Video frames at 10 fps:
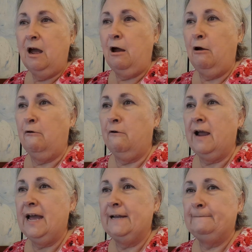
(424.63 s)
All
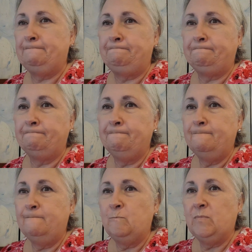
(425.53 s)
right.
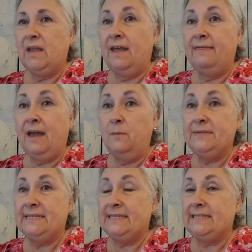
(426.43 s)
And that
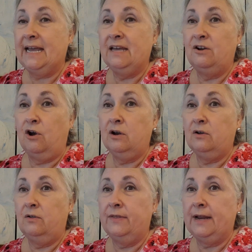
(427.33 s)
was the second
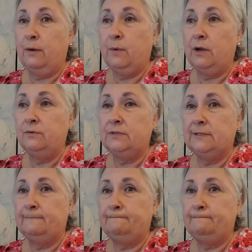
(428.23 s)
article that I wrote.